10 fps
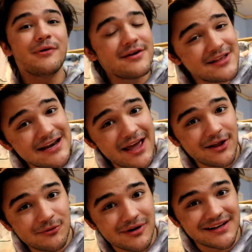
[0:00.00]
where the
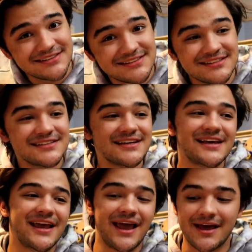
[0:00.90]
nail was,
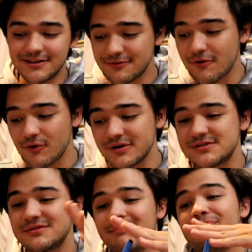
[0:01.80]
and of
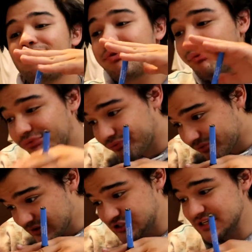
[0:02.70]
course,
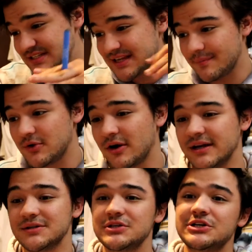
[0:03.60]
she stepped on
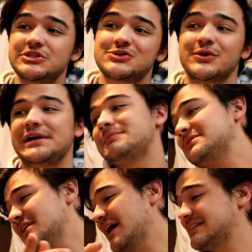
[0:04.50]
it.
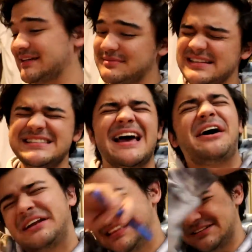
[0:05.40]
Scream, knock something
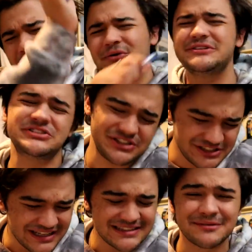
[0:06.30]
down, and then holy
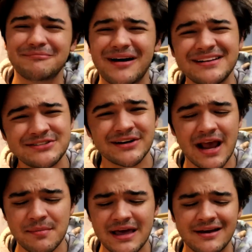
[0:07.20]
shit, the monster
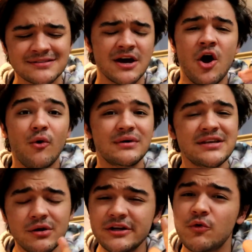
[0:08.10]
came in the house. Was
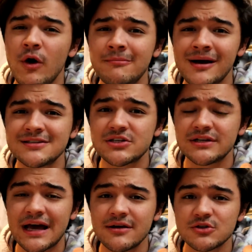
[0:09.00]
there only one monster
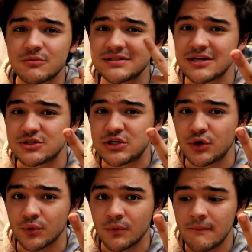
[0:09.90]
in the house, or was there
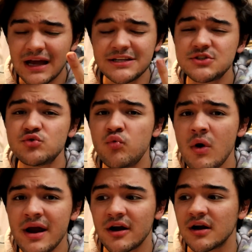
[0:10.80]
two? I
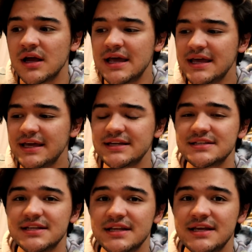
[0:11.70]
swear,
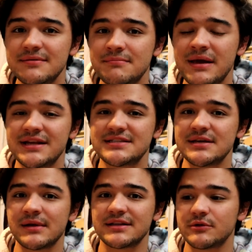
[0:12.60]
it made it
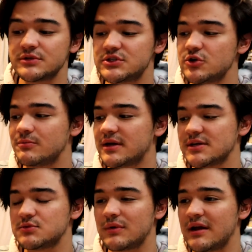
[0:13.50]
seem like there was two,
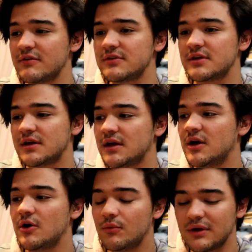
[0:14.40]
because whenever